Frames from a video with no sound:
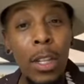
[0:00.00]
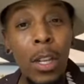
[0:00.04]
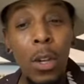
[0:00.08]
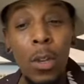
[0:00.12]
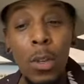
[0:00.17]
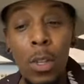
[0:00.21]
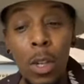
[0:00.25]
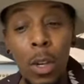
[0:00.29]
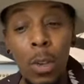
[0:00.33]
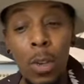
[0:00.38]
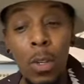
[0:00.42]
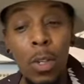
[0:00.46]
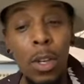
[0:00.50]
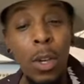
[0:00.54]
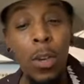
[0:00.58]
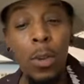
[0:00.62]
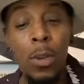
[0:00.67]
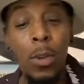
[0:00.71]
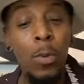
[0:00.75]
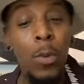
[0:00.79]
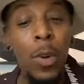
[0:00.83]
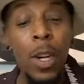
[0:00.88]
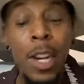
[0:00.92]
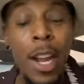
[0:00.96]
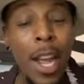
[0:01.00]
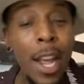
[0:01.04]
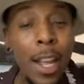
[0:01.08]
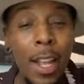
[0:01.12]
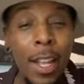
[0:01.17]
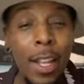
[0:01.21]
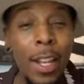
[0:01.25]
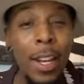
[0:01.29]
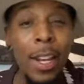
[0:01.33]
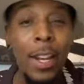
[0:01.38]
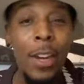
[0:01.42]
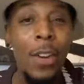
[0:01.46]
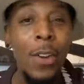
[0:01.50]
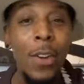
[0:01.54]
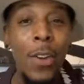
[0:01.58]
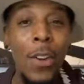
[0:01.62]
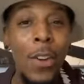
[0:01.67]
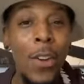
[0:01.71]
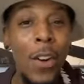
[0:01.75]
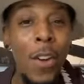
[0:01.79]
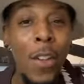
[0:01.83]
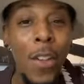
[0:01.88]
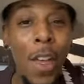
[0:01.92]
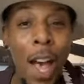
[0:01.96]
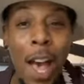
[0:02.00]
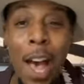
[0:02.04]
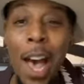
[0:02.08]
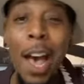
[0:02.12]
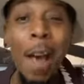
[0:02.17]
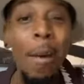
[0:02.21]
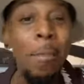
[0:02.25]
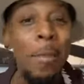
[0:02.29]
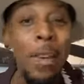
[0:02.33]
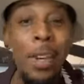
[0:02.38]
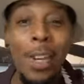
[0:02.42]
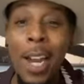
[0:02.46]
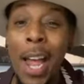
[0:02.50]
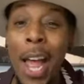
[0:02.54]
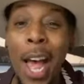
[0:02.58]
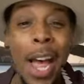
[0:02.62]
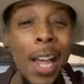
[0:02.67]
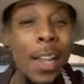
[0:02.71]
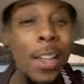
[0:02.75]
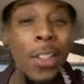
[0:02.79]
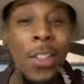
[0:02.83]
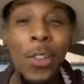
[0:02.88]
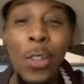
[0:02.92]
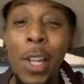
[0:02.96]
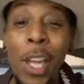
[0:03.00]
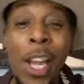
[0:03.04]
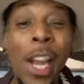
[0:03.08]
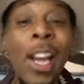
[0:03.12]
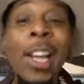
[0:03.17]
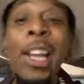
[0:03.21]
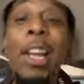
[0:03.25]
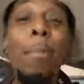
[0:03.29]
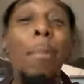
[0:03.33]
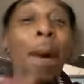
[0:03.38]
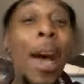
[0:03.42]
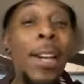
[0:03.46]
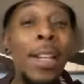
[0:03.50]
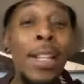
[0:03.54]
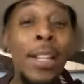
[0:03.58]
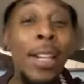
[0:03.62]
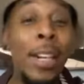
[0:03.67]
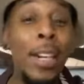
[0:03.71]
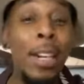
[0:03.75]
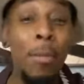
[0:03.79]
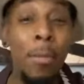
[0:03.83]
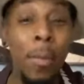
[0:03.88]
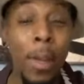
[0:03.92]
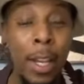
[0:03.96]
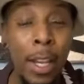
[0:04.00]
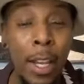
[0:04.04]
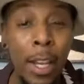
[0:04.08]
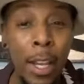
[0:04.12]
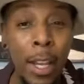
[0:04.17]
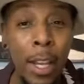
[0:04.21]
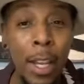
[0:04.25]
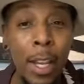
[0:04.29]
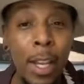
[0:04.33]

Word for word: So so so we're not you know I'm not anybody's enemy.